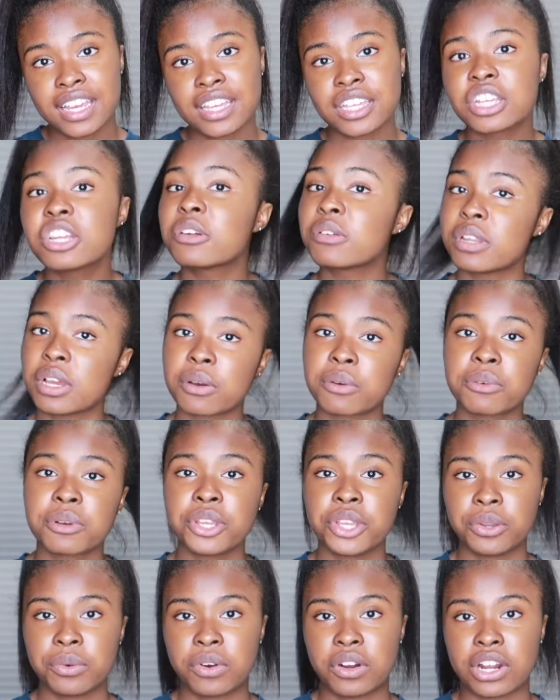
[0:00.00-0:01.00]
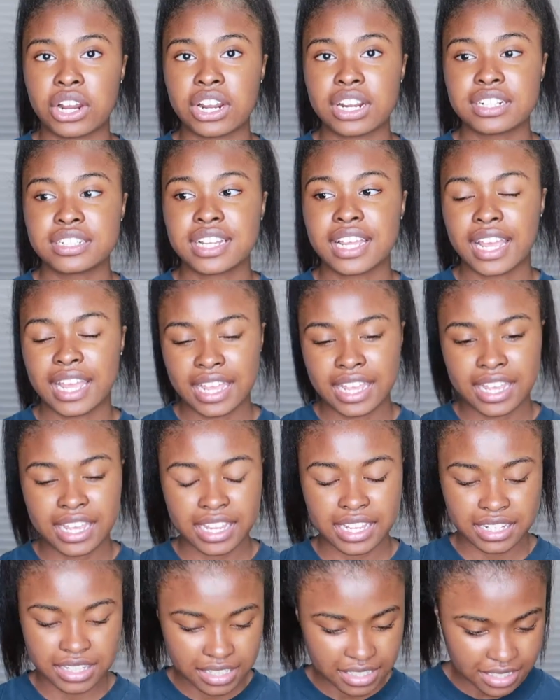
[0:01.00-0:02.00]
you know who you are,
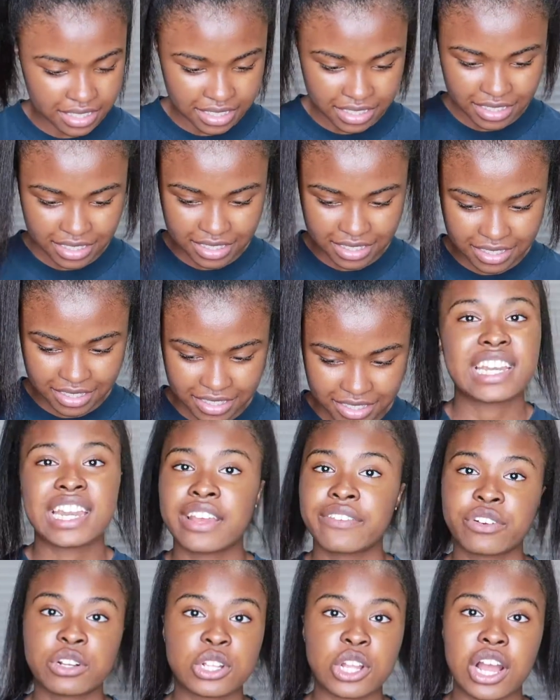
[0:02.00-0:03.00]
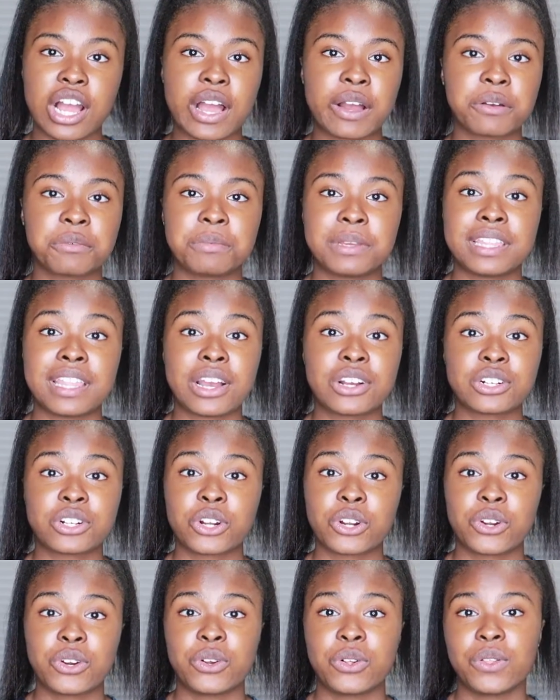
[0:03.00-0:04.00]
and I never thought I would be that
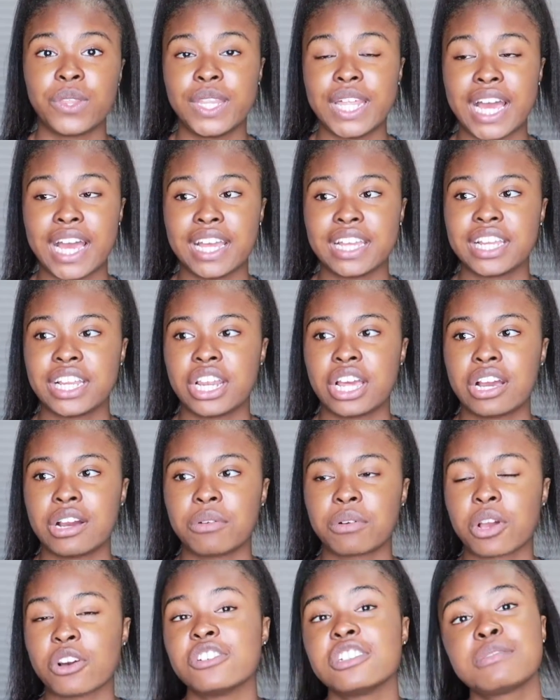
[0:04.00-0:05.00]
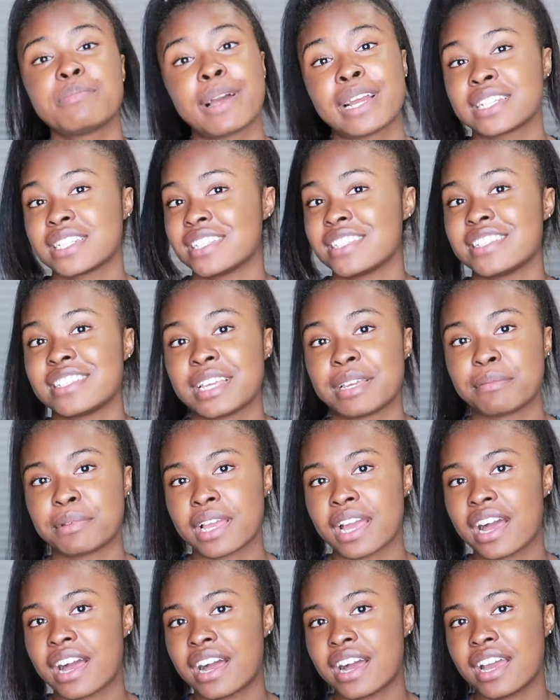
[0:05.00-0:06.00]
girl that, you know, goes back to the same
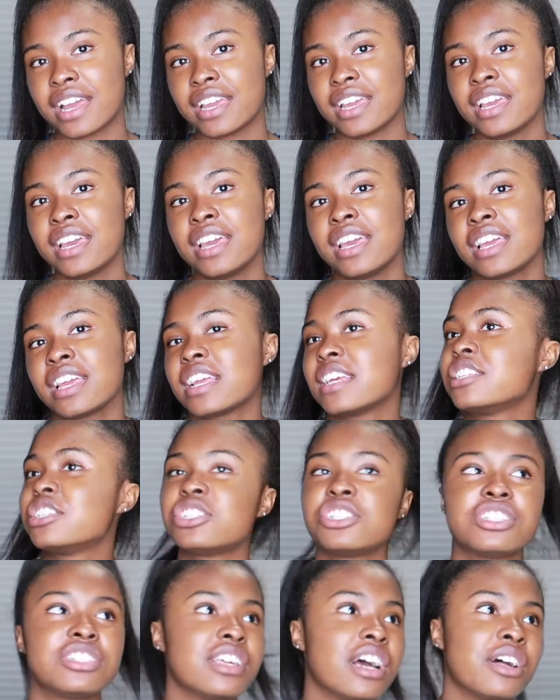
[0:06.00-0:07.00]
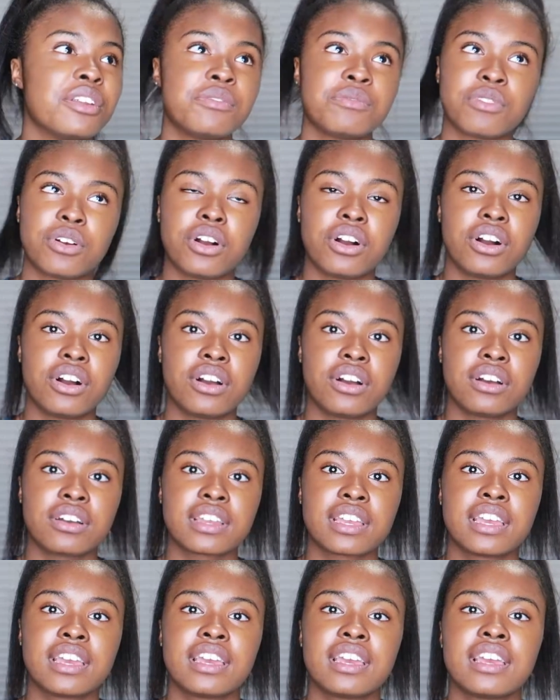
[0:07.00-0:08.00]
guy, gets done
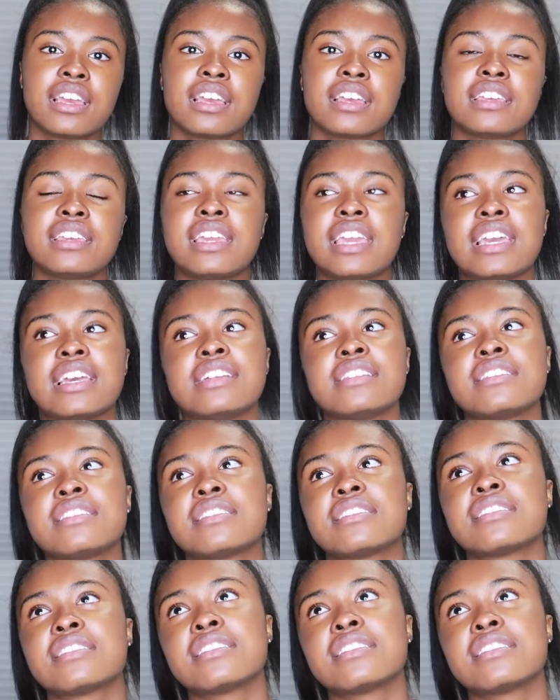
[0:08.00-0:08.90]
wrong, gets